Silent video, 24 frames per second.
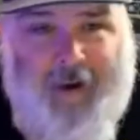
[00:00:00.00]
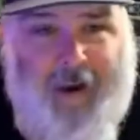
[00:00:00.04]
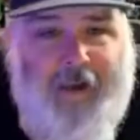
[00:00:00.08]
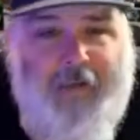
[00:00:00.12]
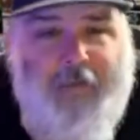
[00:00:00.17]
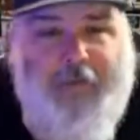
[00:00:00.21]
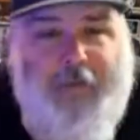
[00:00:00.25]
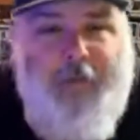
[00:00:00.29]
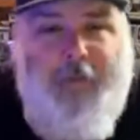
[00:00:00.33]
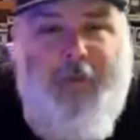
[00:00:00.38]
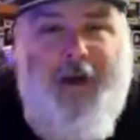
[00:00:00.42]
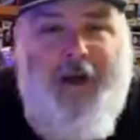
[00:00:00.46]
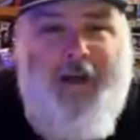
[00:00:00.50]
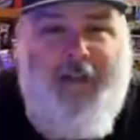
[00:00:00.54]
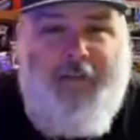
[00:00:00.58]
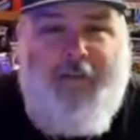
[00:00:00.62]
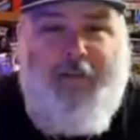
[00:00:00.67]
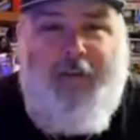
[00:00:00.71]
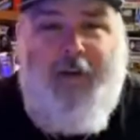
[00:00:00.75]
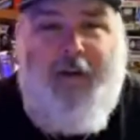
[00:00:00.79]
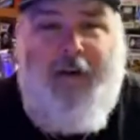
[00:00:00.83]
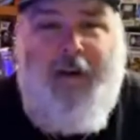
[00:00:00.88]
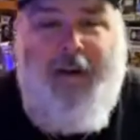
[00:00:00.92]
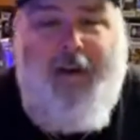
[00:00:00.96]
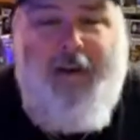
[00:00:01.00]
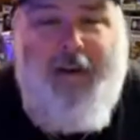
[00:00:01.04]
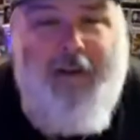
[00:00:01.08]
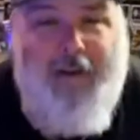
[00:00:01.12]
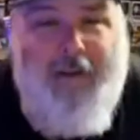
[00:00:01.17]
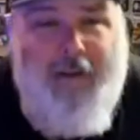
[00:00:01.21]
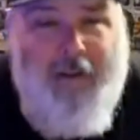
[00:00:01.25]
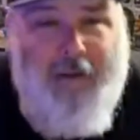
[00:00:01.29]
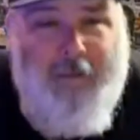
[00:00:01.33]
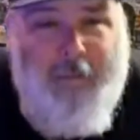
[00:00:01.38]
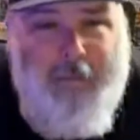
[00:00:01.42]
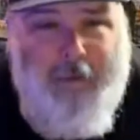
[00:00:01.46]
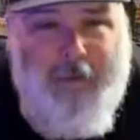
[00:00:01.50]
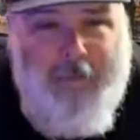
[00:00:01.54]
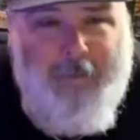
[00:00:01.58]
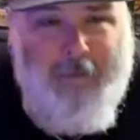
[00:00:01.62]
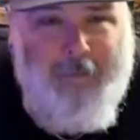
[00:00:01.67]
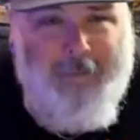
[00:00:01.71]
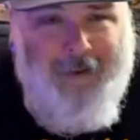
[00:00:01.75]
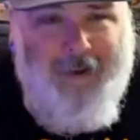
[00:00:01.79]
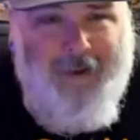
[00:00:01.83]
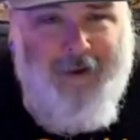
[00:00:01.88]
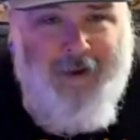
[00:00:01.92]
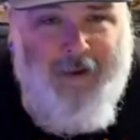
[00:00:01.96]
got from last night. But
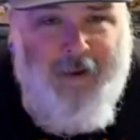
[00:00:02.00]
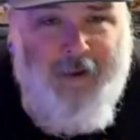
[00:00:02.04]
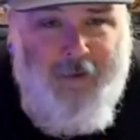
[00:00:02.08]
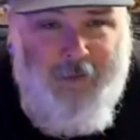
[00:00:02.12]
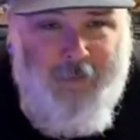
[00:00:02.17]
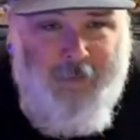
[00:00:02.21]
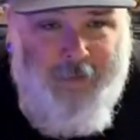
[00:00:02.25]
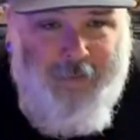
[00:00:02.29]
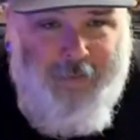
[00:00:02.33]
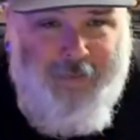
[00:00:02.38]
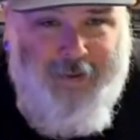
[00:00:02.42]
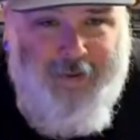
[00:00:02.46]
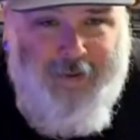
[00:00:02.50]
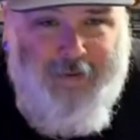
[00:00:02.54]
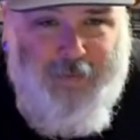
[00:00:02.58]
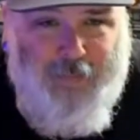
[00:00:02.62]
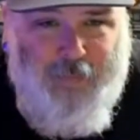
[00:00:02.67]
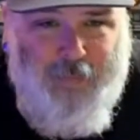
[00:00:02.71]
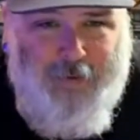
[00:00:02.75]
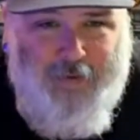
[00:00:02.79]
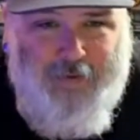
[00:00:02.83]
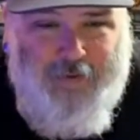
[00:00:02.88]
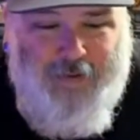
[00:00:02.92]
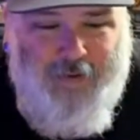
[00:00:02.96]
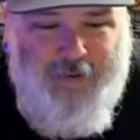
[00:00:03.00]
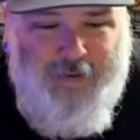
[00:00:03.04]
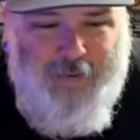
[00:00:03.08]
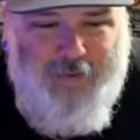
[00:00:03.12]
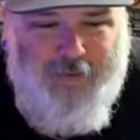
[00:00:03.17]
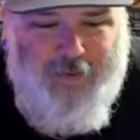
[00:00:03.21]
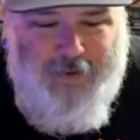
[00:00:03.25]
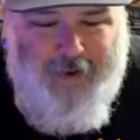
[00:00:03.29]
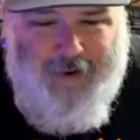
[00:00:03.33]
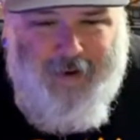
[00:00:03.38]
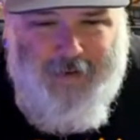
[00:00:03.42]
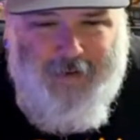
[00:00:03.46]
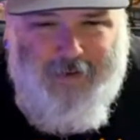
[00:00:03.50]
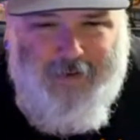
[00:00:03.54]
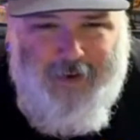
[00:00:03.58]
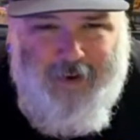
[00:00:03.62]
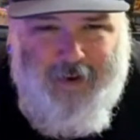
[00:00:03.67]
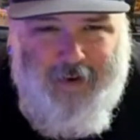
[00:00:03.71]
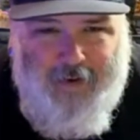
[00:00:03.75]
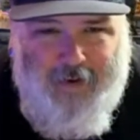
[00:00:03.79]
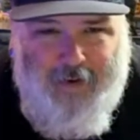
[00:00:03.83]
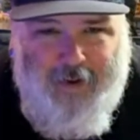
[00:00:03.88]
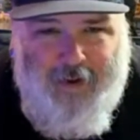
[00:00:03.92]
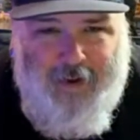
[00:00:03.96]
my main goal with this was to try to
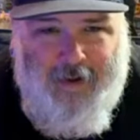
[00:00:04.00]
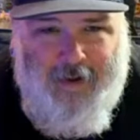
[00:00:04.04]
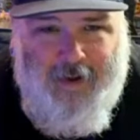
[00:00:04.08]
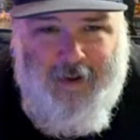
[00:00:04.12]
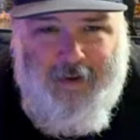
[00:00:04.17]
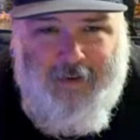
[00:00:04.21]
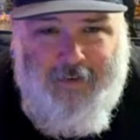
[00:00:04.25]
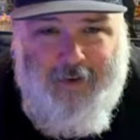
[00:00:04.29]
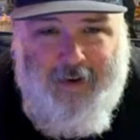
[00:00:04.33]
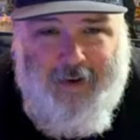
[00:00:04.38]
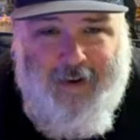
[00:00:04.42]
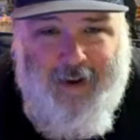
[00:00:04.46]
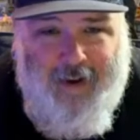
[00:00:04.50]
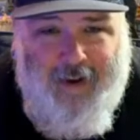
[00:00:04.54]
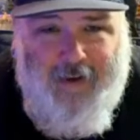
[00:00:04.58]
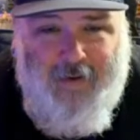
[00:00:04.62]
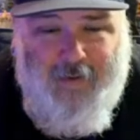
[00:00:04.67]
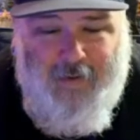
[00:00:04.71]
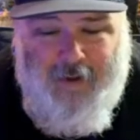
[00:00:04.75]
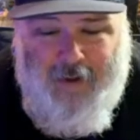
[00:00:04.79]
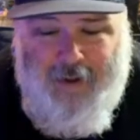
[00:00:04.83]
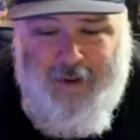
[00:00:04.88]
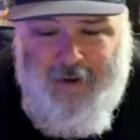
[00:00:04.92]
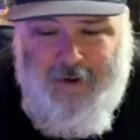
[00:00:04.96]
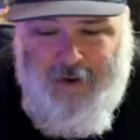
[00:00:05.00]
check out